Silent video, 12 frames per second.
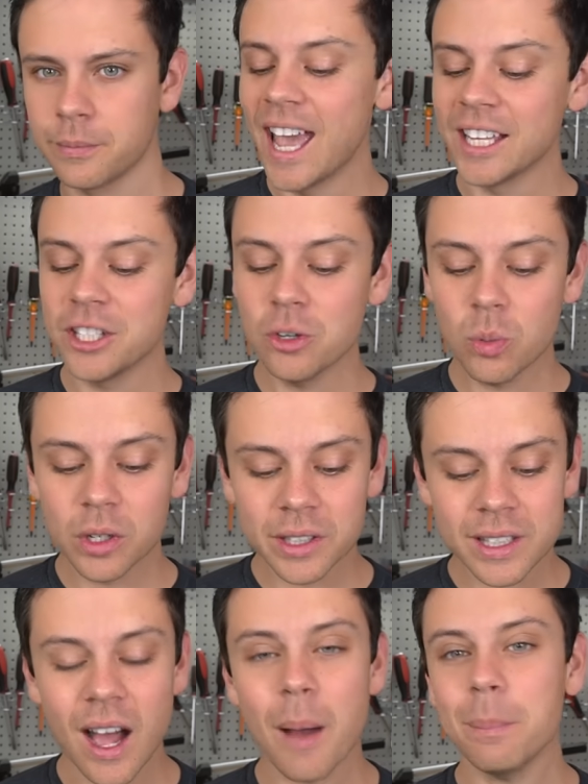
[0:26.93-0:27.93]
And you will
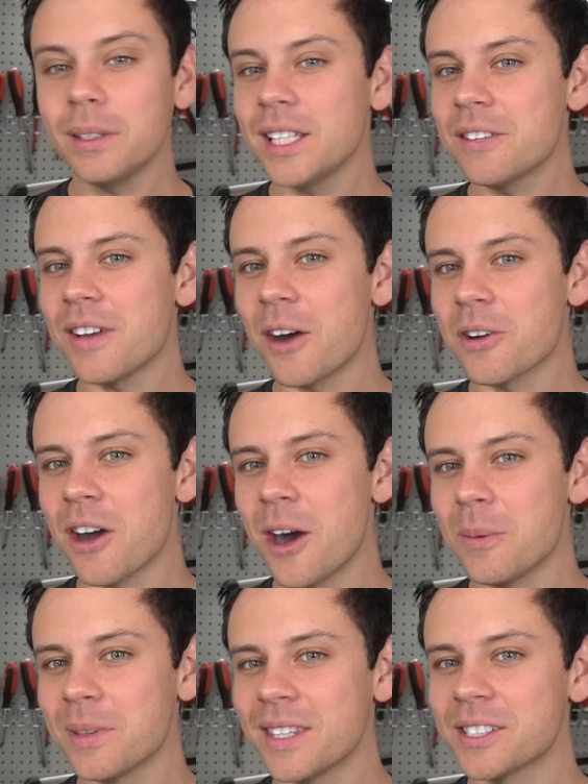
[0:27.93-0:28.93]
not believe how
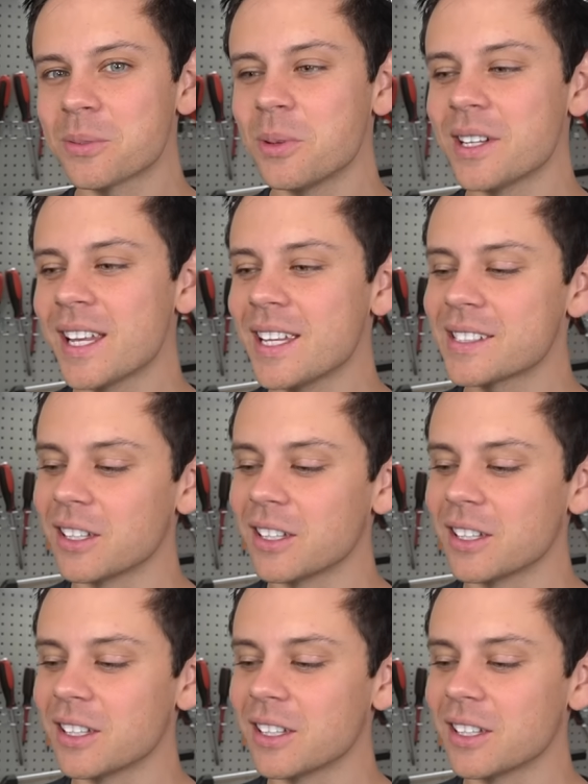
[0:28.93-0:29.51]
common this one is.